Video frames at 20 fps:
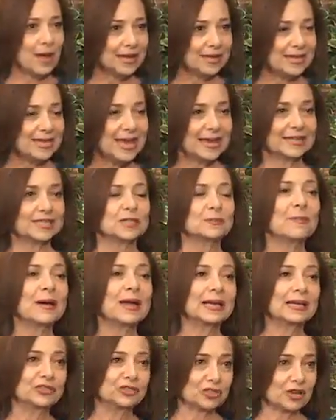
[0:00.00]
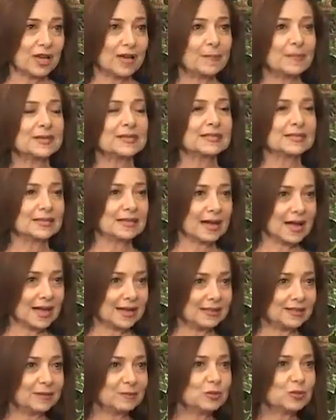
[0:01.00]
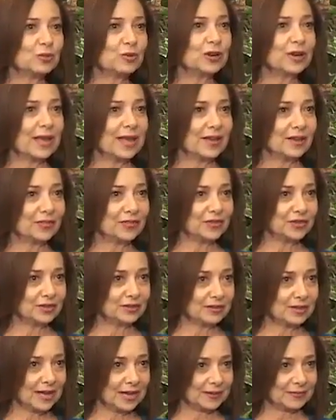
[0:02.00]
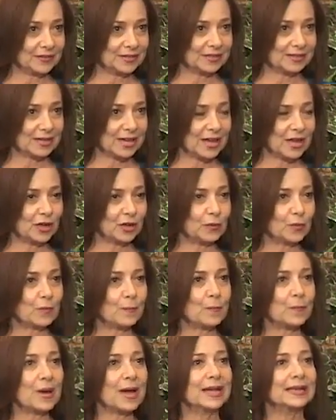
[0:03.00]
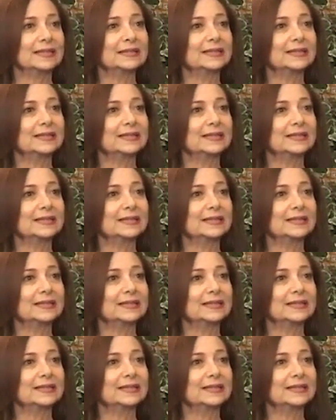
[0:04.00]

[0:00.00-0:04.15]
Yes, my job is to guide them toward a healthier lifestyle by